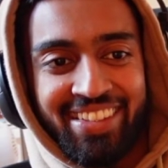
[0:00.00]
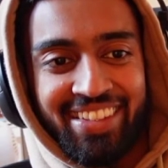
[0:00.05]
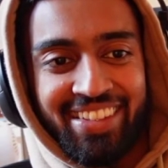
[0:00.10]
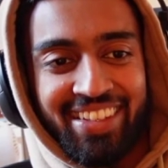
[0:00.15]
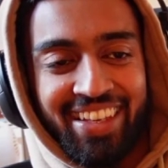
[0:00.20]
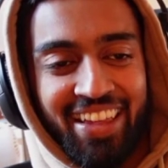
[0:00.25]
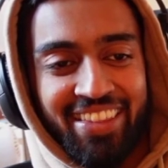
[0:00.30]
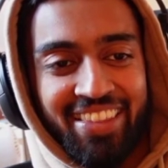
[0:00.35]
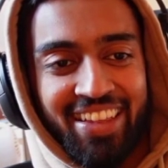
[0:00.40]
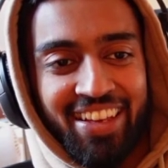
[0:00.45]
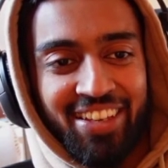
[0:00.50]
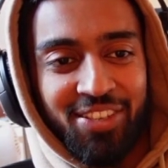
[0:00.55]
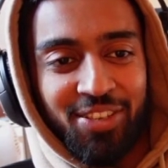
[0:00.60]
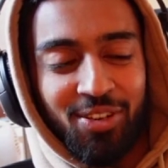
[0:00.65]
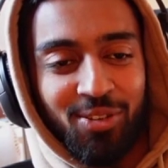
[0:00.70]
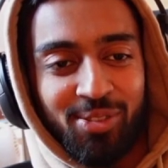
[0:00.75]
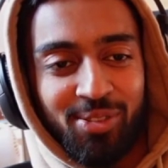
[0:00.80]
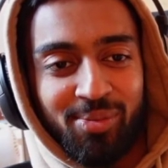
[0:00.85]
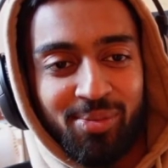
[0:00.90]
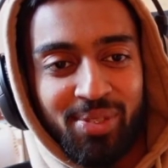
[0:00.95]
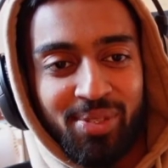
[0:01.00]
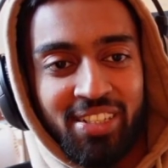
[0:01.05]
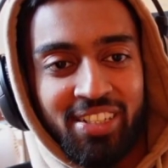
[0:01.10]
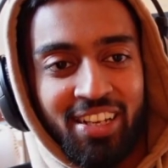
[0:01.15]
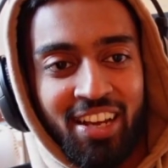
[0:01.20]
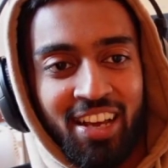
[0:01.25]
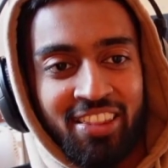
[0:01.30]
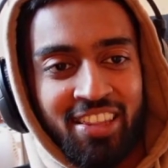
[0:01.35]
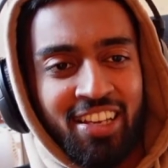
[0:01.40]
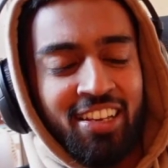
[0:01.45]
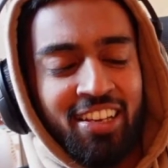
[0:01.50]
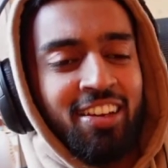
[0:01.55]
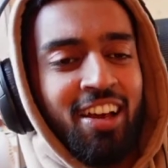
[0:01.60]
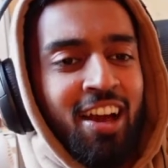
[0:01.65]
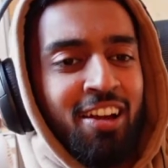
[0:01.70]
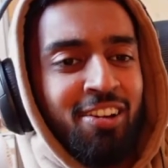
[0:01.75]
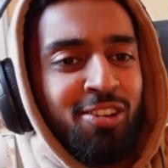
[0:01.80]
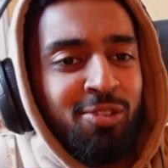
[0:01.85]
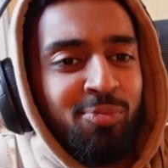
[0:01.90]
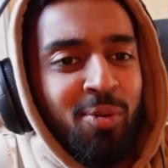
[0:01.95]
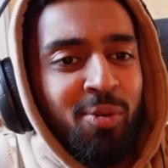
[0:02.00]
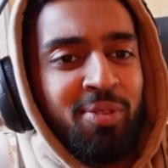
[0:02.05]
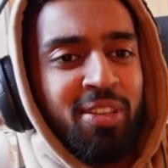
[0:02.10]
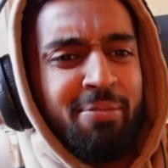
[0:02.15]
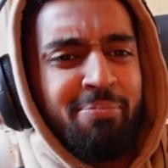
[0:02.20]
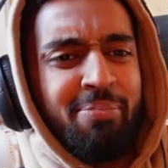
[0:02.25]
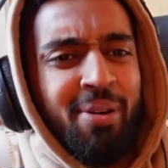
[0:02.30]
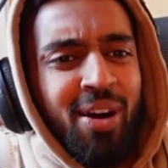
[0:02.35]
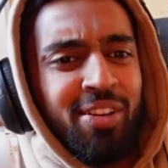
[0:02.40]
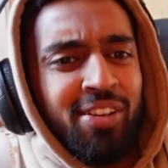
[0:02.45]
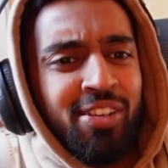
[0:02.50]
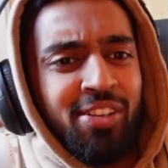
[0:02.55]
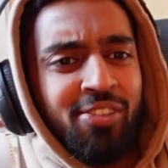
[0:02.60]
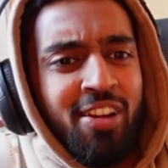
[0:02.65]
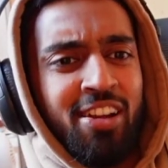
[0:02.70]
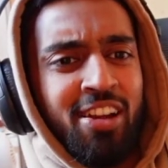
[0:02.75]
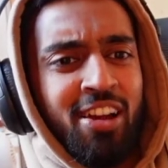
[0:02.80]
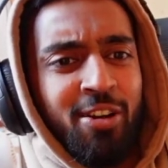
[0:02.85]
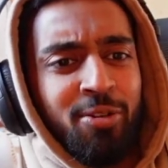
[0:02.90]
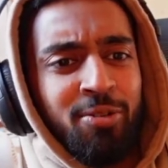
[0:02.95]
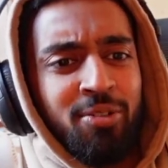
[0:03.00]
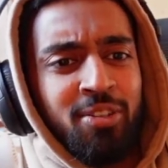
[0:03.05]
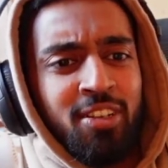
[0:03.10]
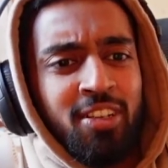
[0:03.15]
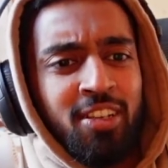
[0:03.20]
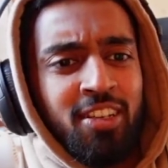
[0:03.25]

Yeah, thank you, Golden Breed. I think I could probably get partnered right now.